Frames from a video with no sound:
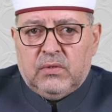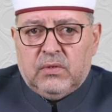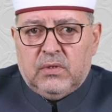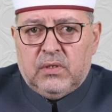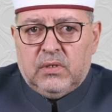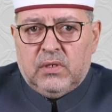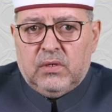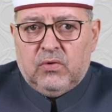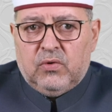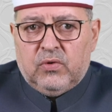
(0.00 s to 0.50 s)

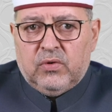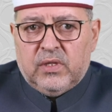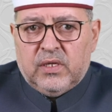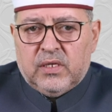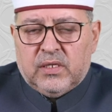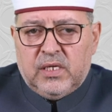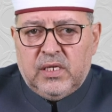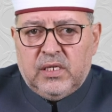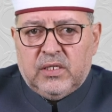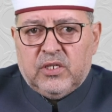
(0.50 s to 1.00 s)
or the
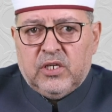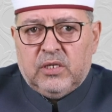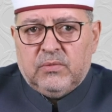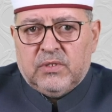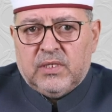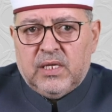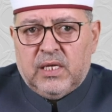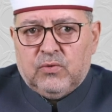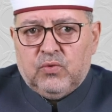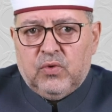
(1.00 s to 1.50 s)
key
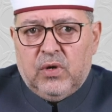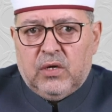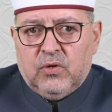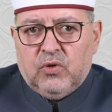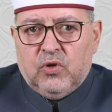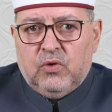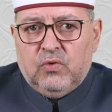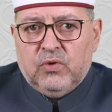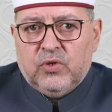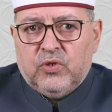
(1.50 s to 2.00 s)
terms that we are
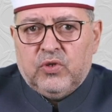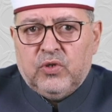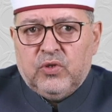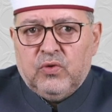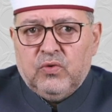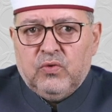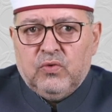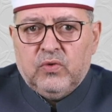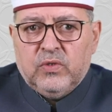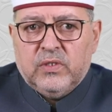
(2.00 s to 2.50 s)
going to
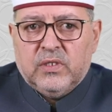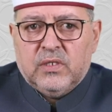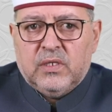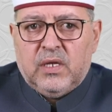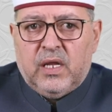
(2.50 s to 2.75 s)
use,